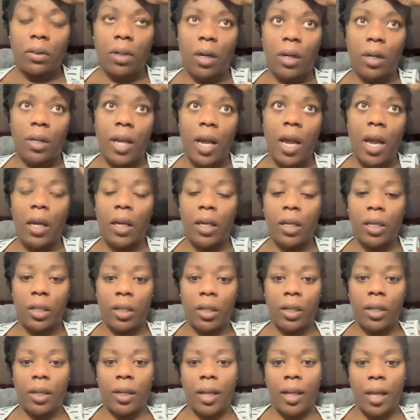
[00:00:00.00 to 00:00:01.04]
are not
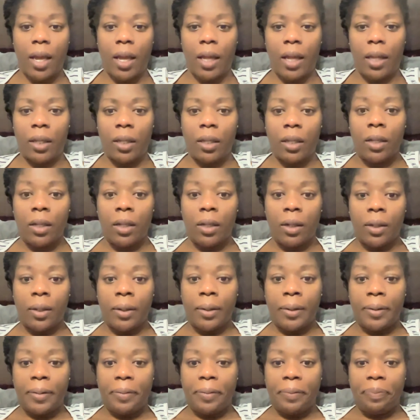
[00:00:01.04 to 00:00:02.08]
good at
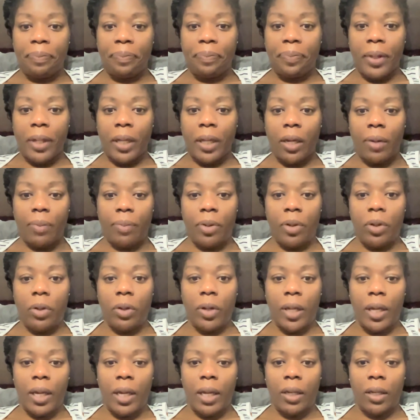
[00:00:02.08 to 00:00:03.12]

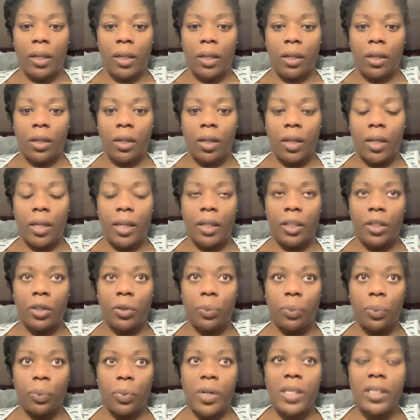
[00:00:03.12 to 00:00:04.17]
communicating and
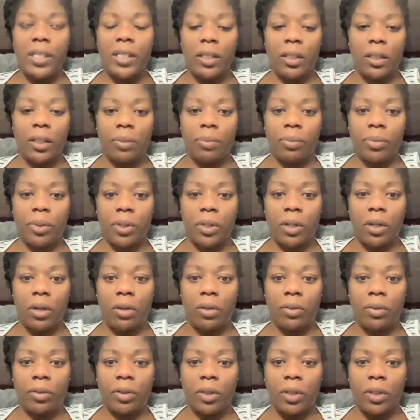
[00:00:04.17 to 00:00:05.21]
expressing
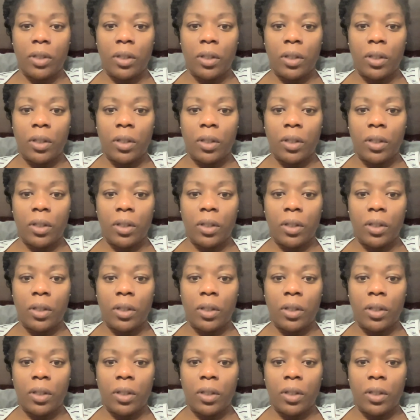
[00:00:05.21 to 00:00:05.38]
themselves,